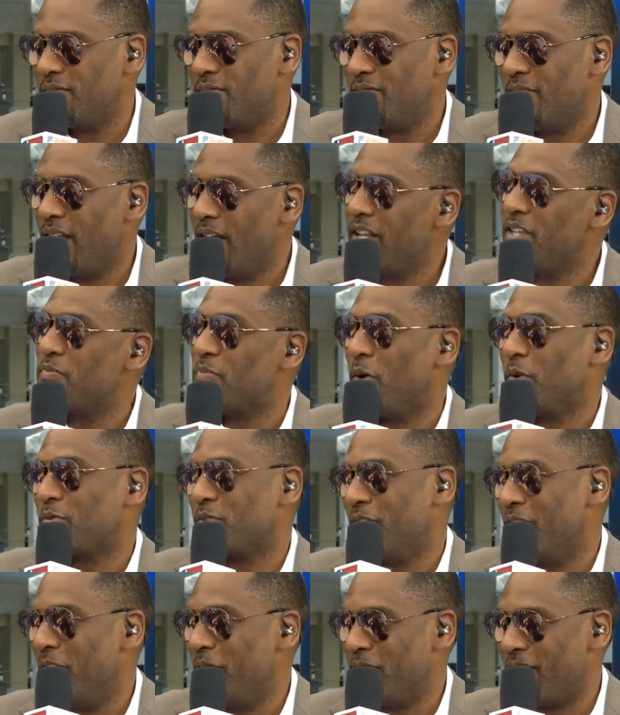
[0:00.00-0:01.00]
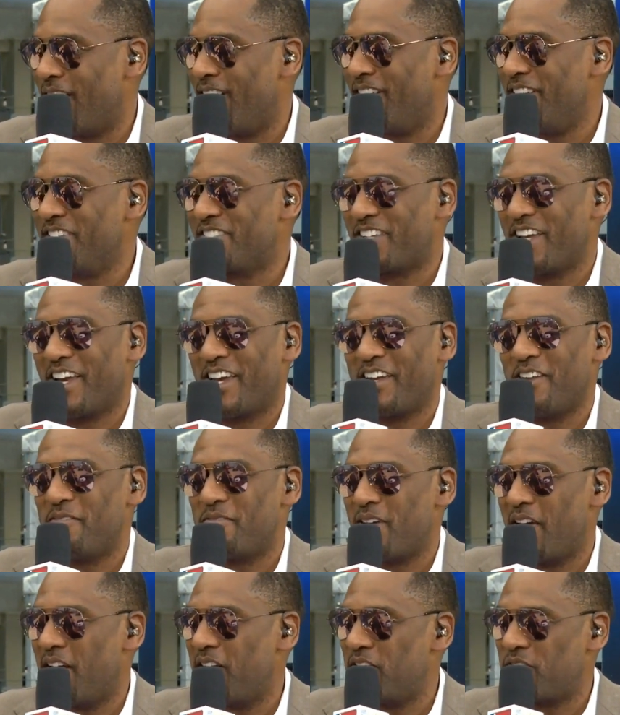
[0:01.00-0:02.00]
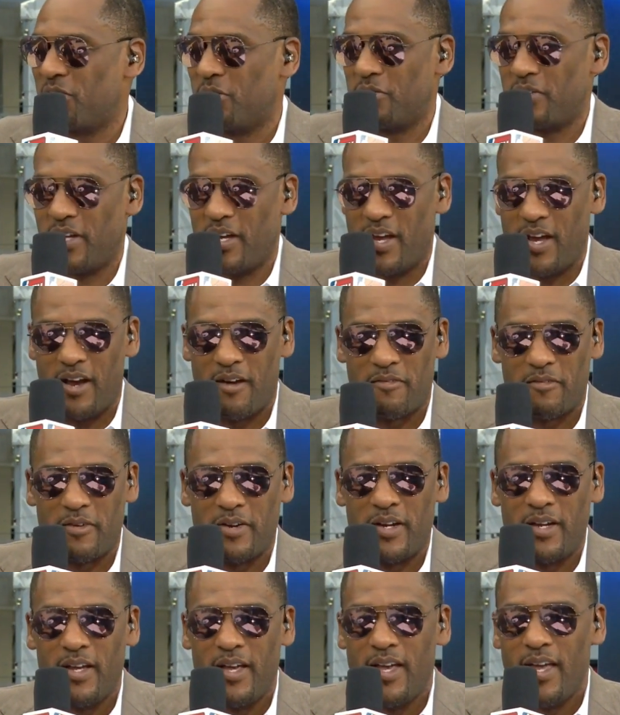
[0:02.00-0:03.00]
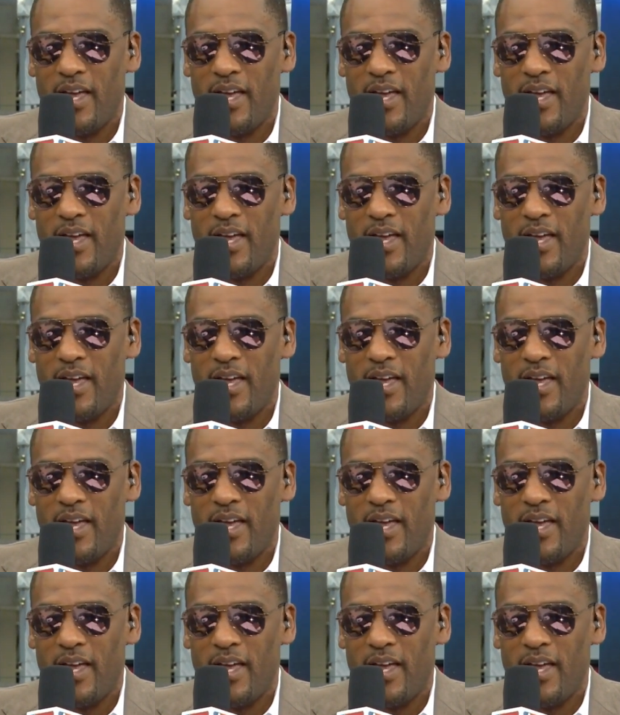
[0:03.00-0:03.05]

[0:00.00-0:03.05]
Right. And he's posting up now. He's taking advantage on every